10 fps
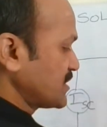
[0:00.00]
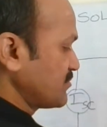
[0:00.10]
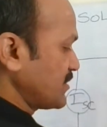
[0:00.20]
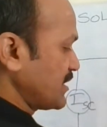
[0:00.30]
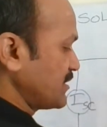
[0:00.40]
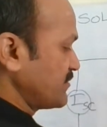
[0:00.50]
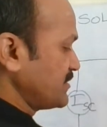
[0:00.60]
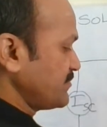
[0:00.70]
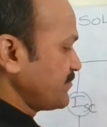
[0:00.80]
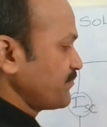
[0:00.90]
some
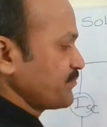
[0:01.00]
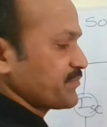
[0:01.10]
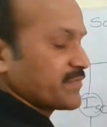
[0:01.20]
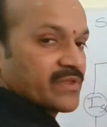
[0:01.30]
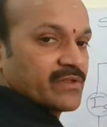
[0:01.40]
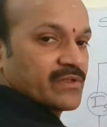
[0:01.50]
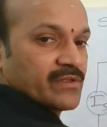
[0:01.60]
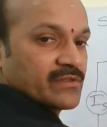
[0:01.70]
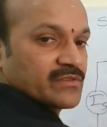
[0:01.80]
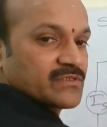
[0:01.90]
I1.
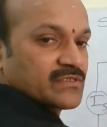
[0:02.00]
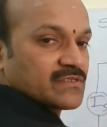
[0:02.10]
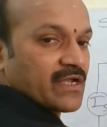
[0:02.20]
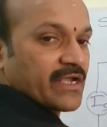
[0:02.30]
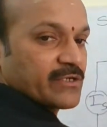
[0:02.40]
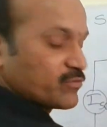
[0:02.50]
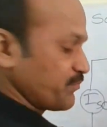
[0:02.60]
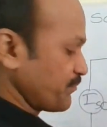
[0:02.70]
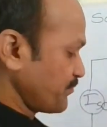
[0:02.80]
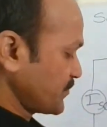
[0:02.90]
This is I2.
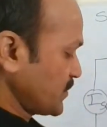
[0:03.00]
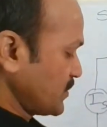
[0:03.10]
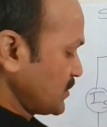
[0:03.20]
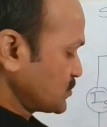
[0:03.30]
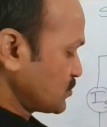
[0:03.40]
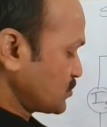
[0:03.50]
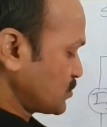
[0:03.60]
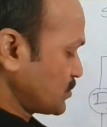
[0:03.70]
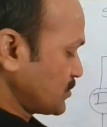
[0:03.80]
So